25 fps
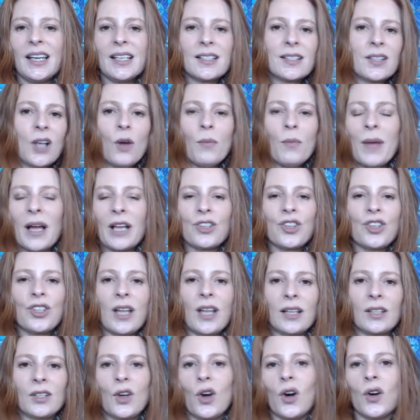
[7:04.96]
so much
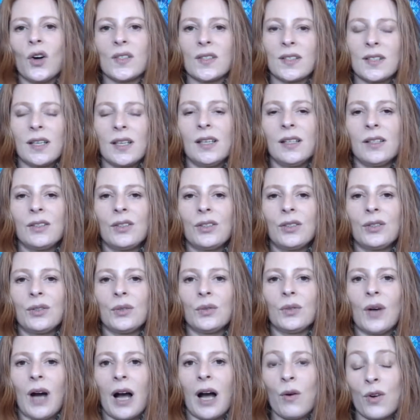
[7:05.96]
that goes
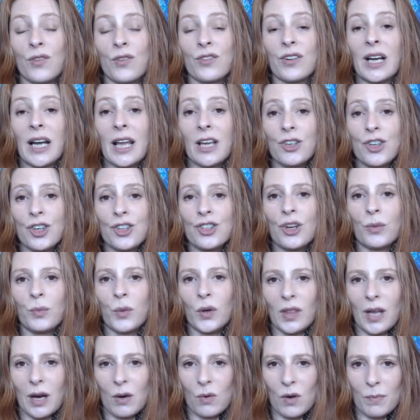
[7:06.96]
into our relationship
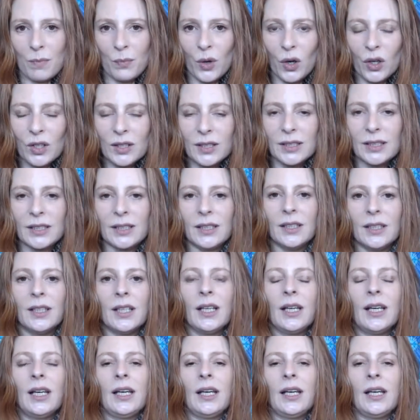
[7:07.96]
with our body,